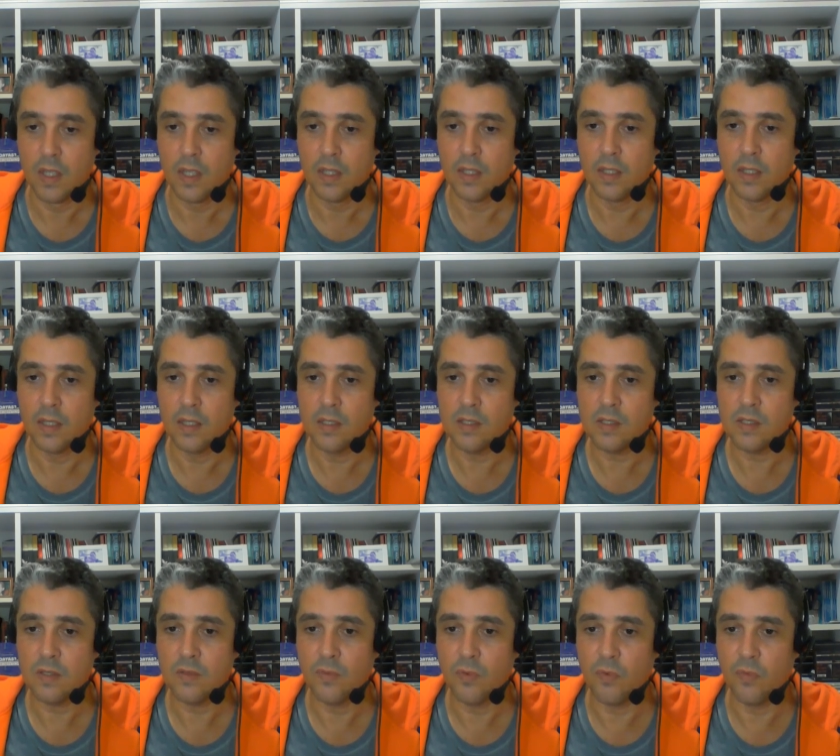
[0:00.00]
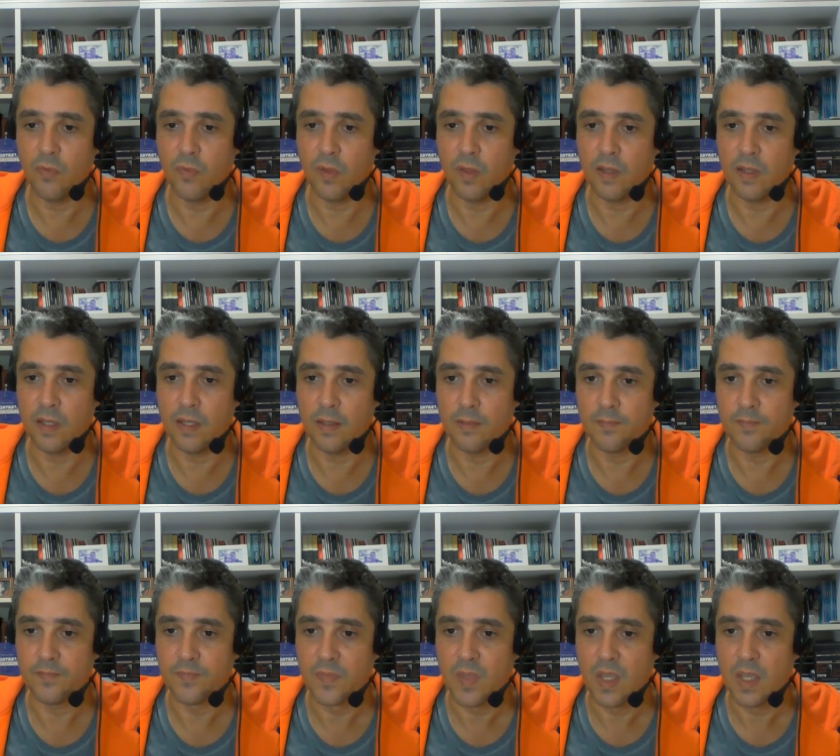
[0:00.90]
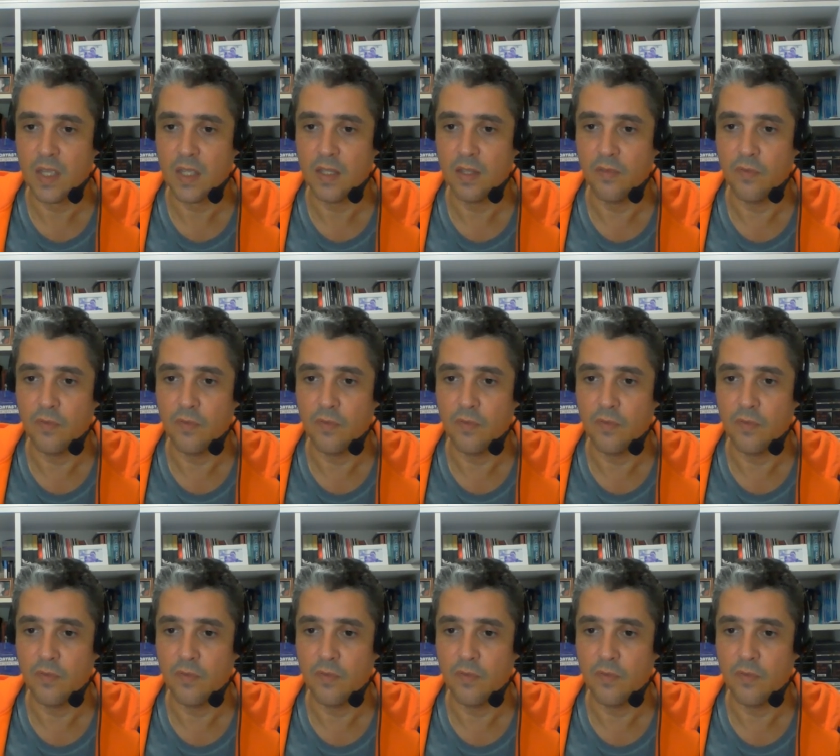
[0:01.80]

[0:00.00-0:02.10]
thus fulfilling the